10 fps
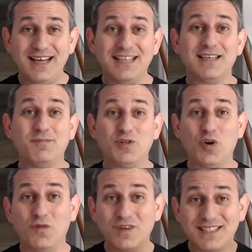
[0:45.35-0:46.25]
is up to
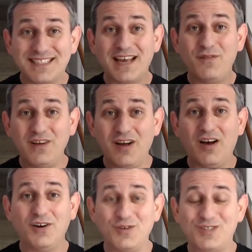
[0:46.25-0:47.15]
over
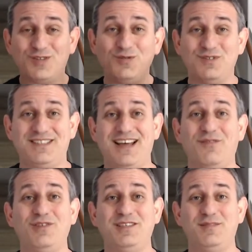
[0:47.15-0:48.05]
700 students
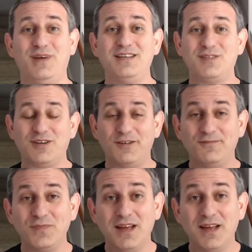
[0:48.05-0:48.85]
every semester.